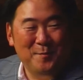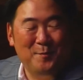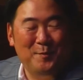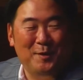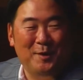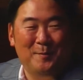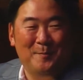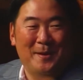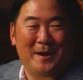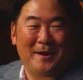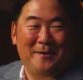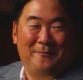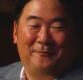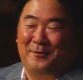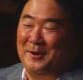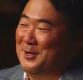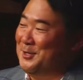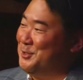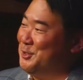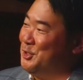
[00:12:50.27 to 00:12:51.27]
where my
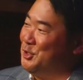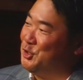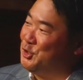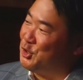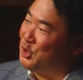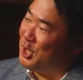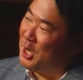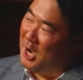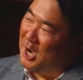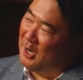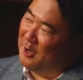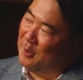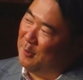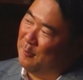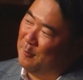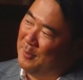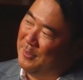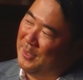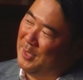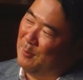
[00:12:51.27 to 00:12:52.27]
friends in
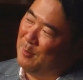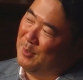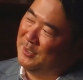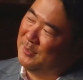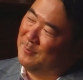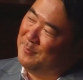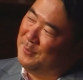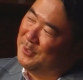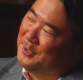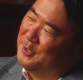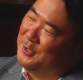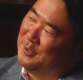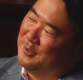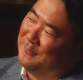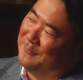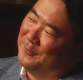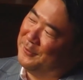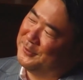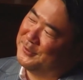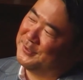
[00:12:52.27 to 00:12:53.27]
Chicago, when they went to big
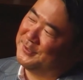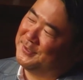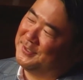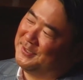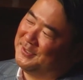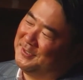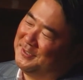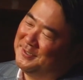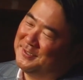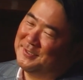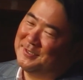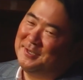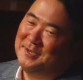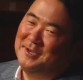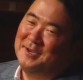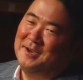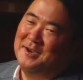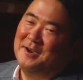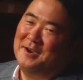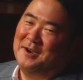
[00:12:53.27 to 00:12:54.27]
universities,
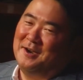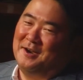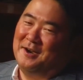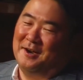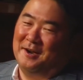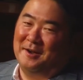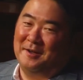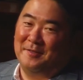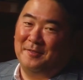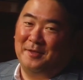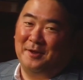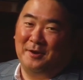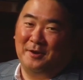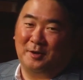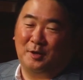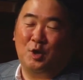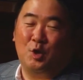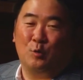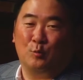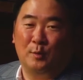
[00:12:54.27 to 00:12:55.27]
uh,
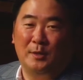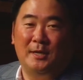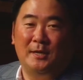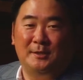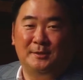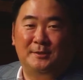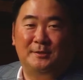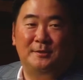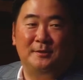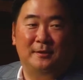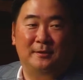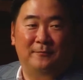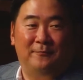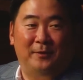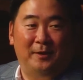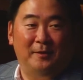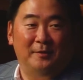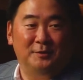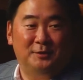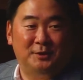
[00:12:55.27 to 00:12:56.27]
their Korean student
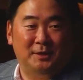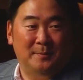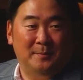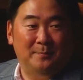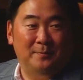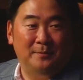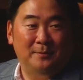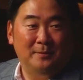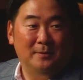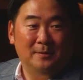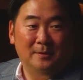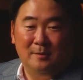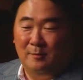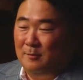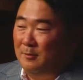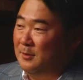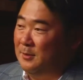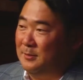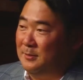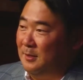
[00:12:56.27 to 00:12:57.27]
fellowship
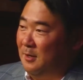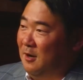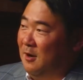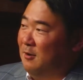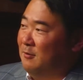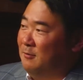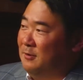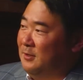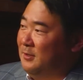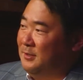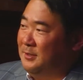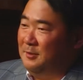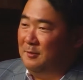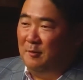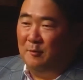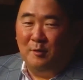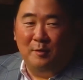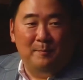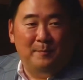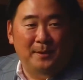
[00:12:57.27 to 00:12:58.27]
was 100,
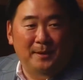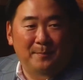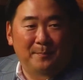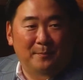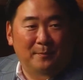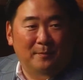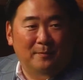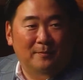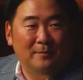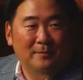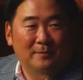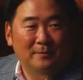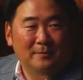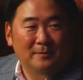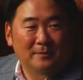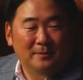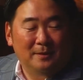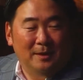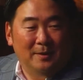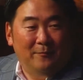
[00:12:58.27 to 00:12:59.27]
200 people.
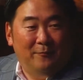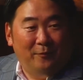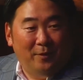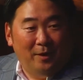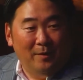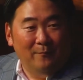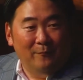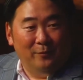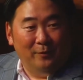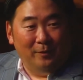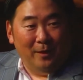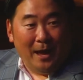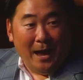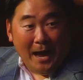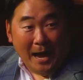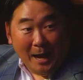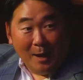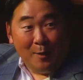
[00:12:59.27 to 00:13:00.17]
Mm-hmm. In Farmville, I